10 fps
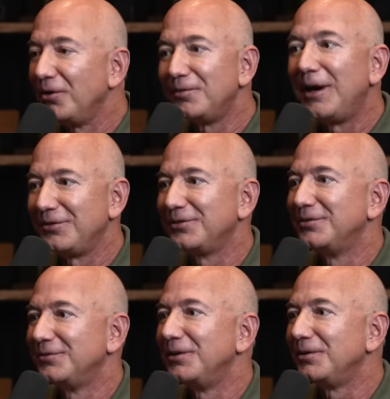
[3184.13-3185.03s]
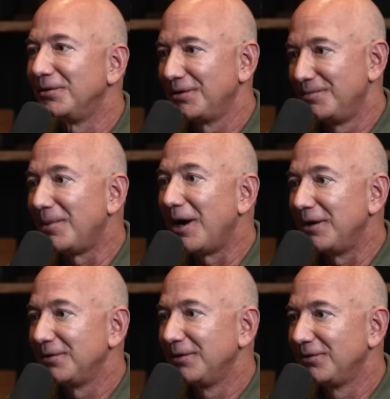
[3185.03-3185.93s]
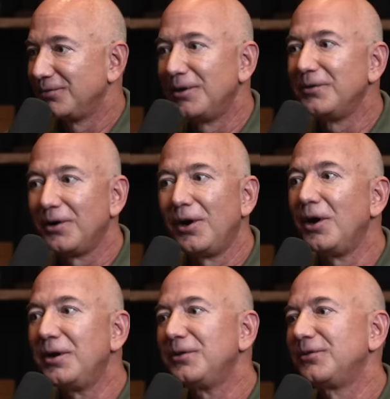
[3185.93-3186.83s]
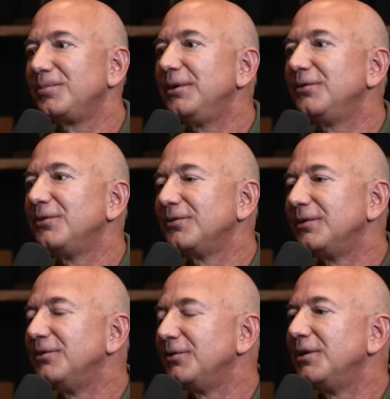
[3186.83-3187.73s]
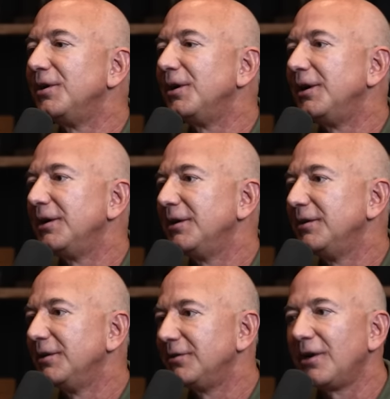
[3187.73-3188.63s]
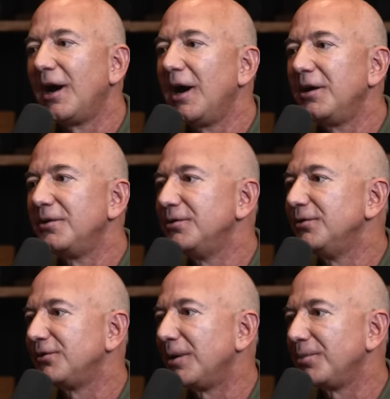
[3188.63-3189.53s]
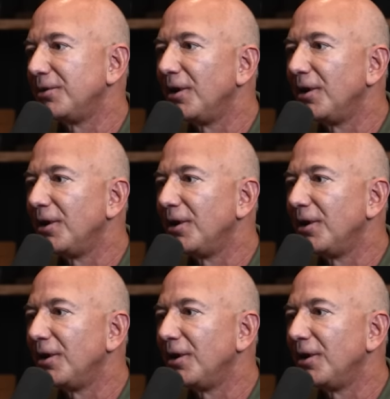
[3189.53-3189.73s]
the rest of the vehicle combined. It's one of the hardest pieces of engineering in the entire New Shepard